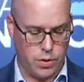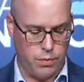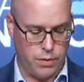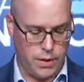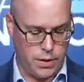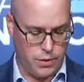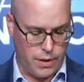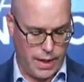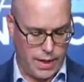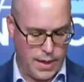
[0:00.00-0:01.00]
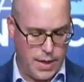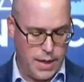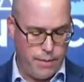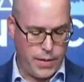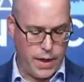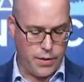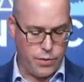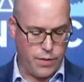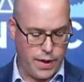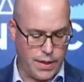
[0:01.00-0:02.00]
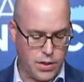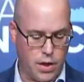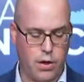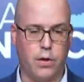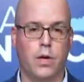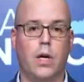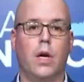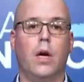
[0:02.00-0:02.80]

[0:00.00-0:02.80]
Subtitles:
So please do that. The other things are